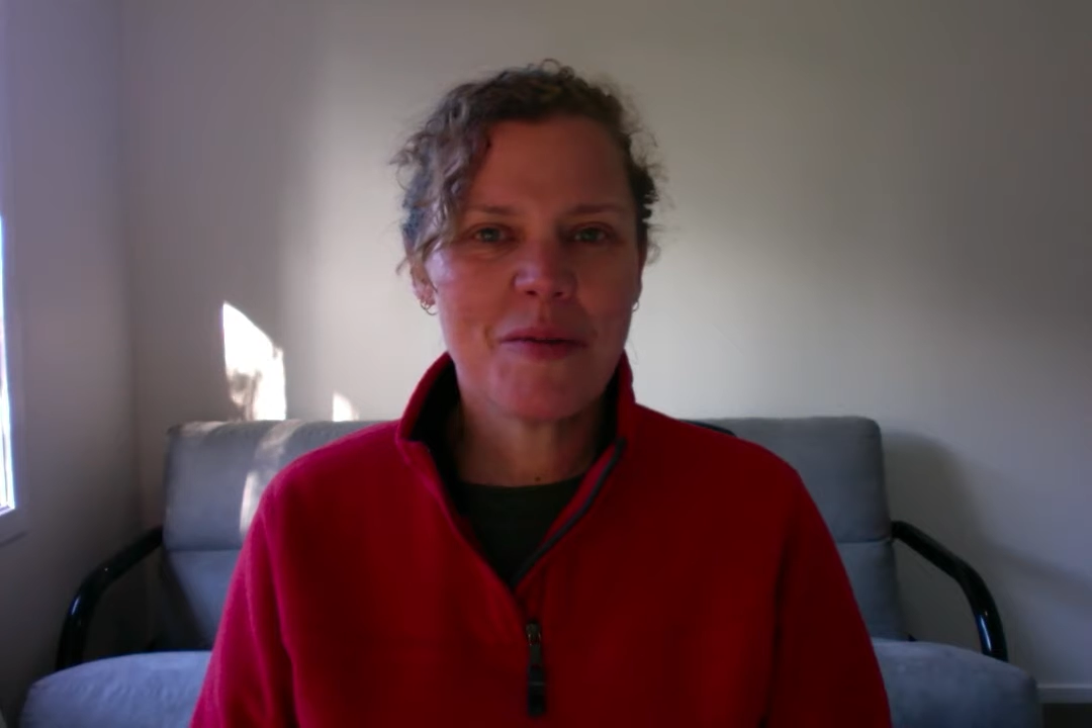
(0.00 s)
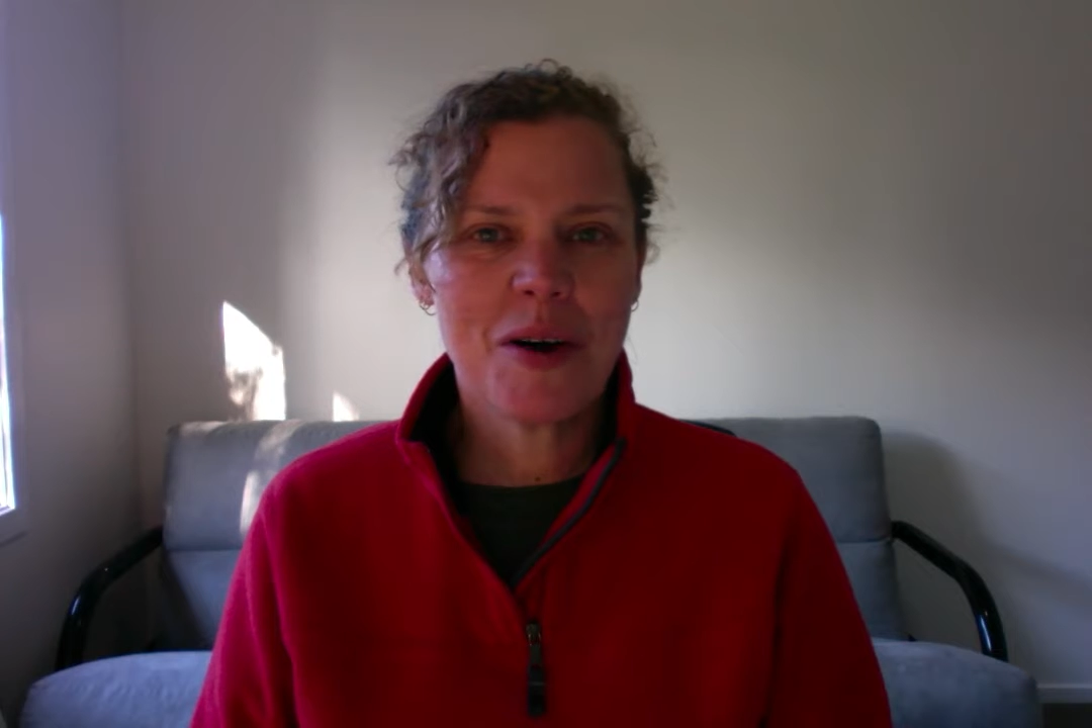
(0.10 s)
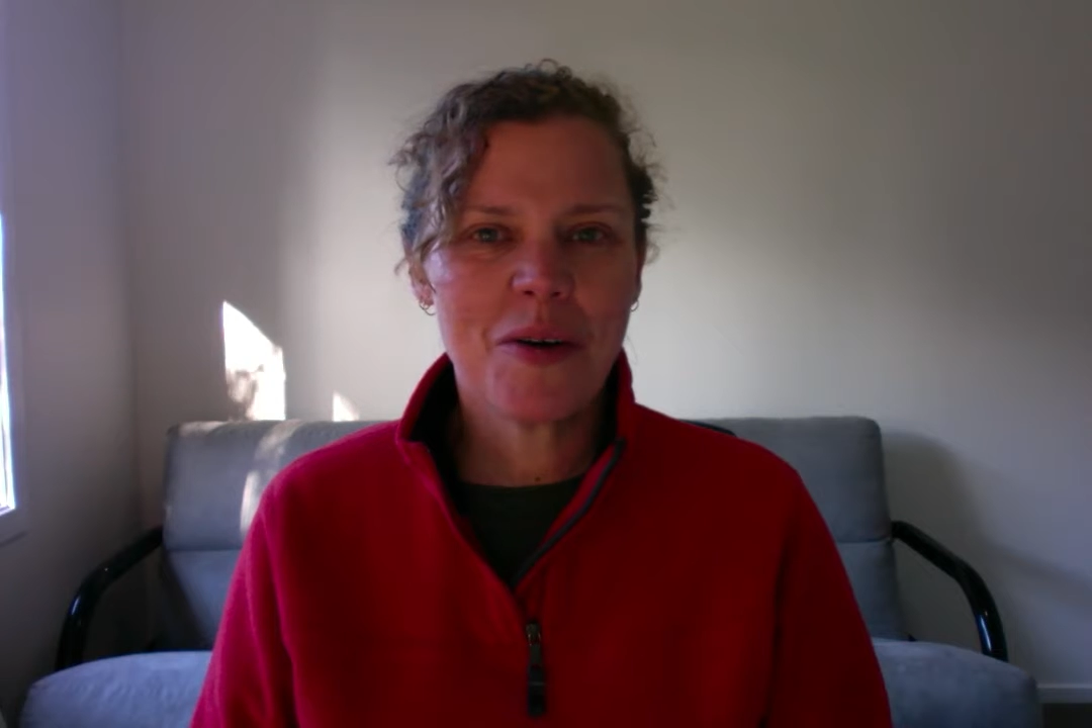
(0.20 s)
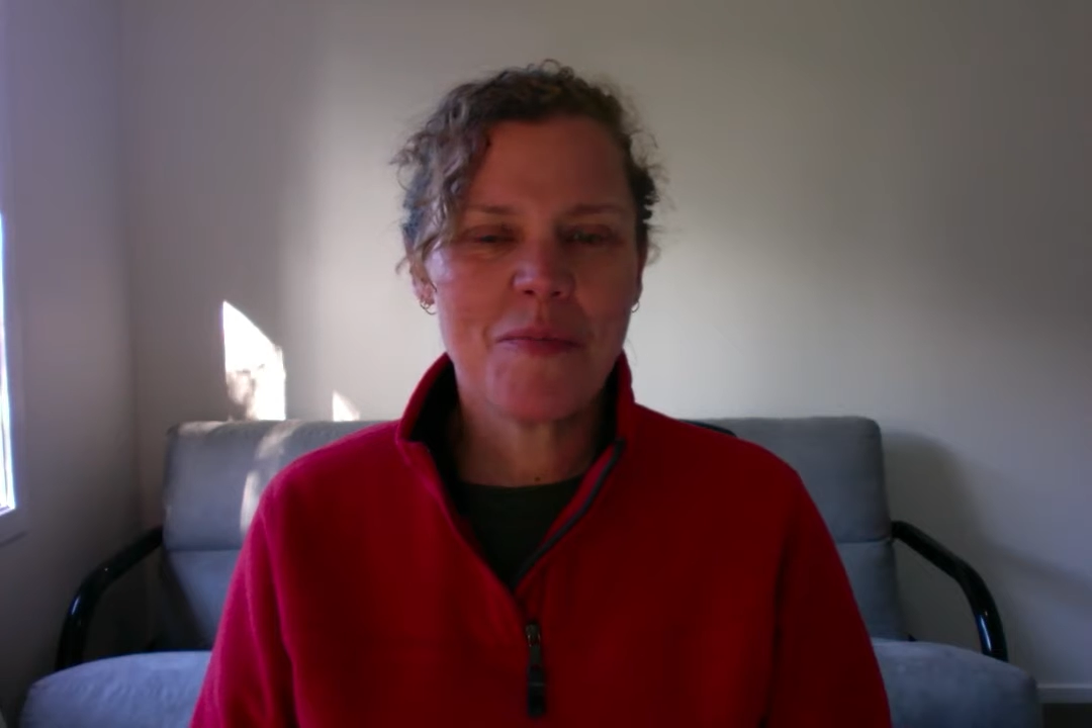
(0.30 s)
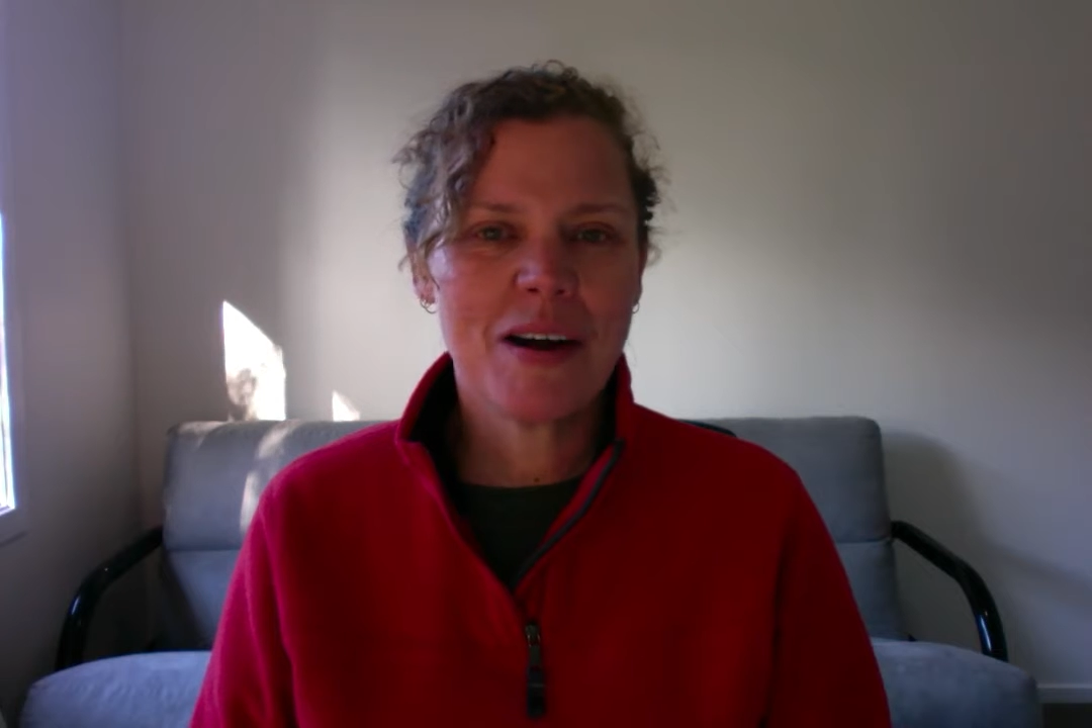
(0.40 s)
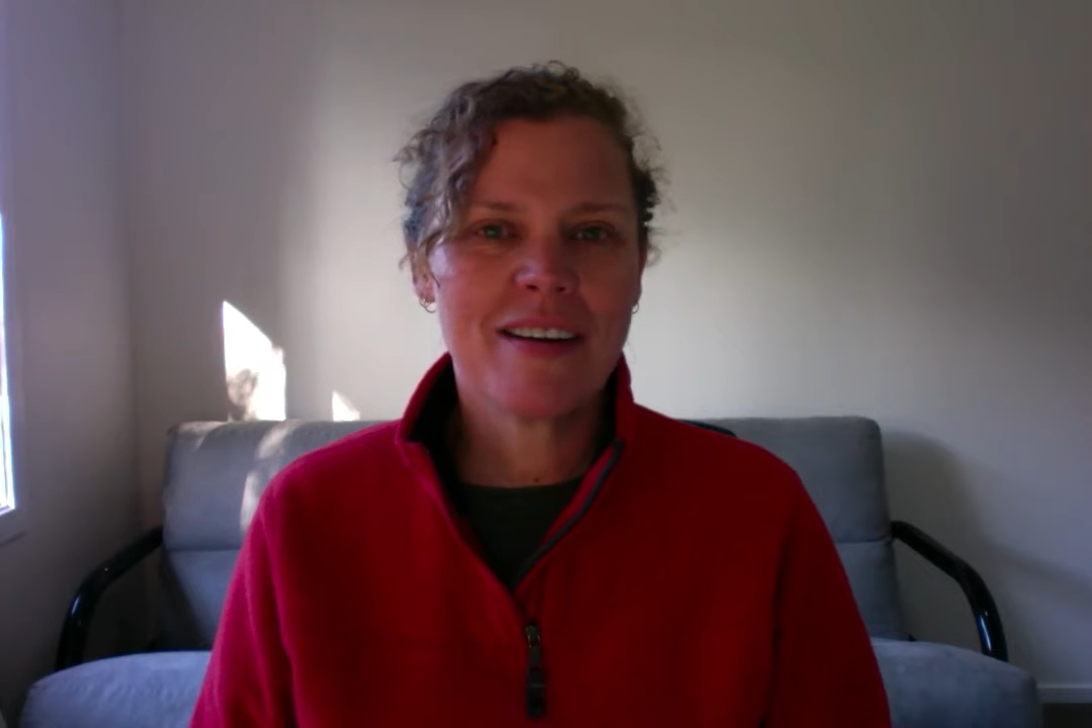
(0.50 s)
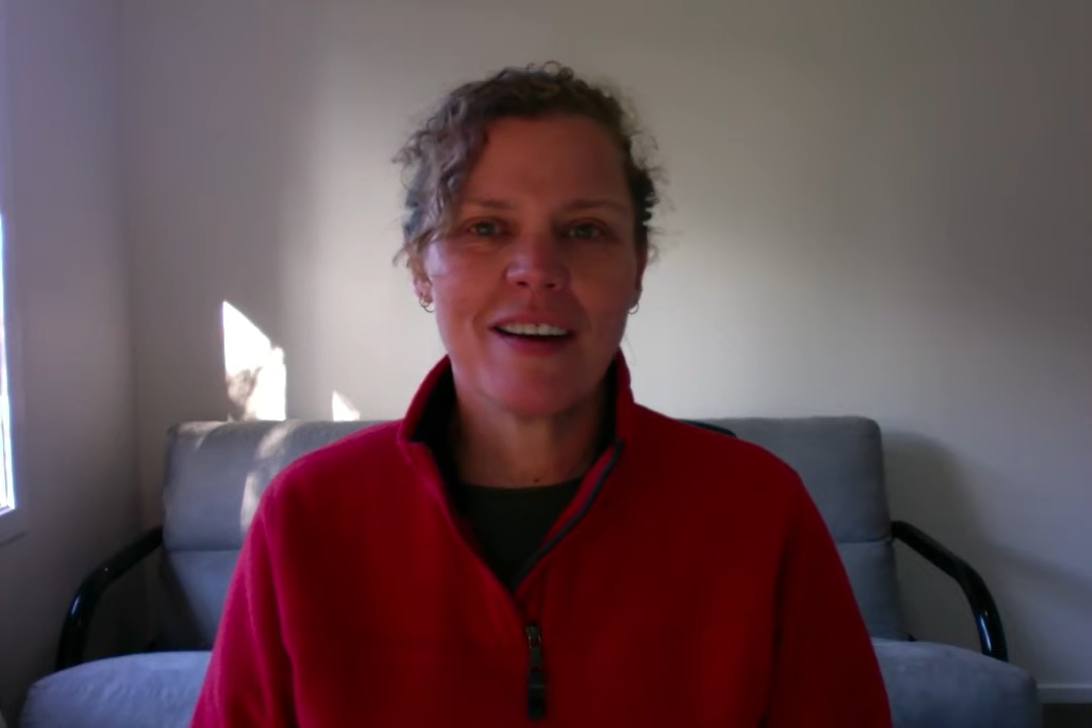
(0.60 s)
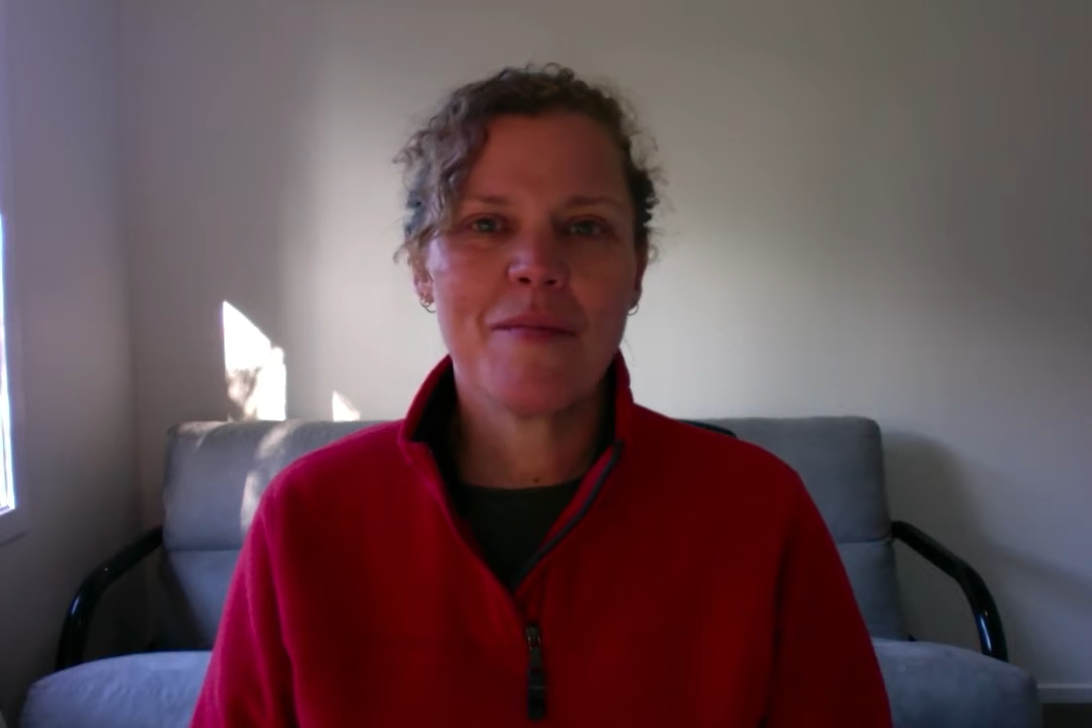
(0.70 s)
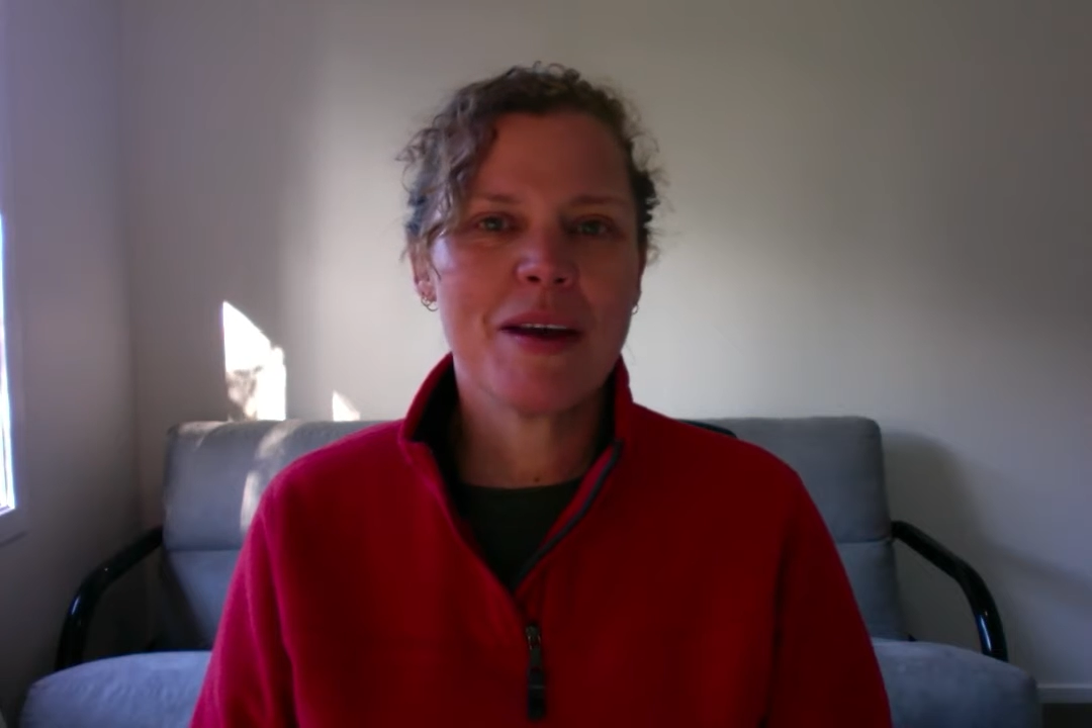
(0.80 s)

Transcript: well, I don't know,